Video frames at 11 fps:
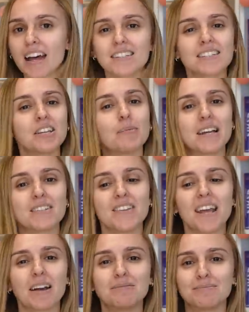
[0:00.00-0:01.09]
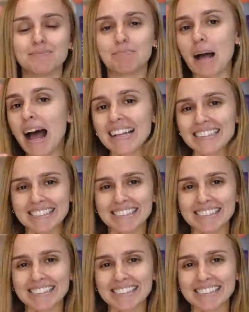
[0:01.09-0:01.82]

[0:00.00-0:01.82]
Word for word: and I'll see you in my next video. Bye!